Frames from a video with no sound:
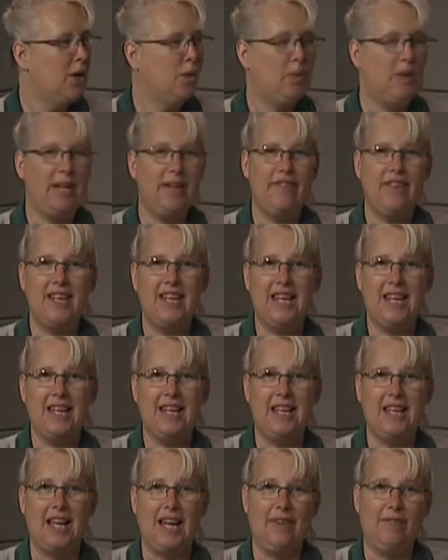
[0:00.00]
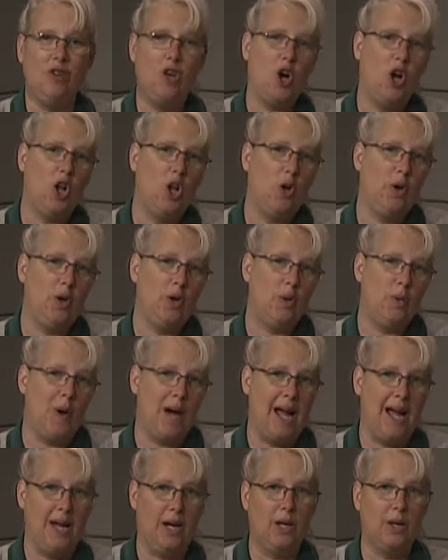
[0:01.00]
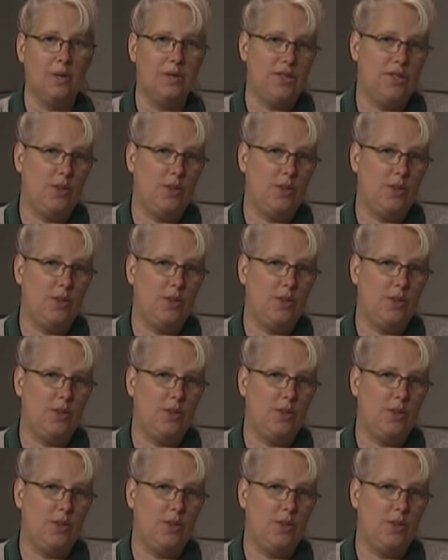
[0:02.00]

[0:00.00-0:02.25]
We haven't had a live caller in a while,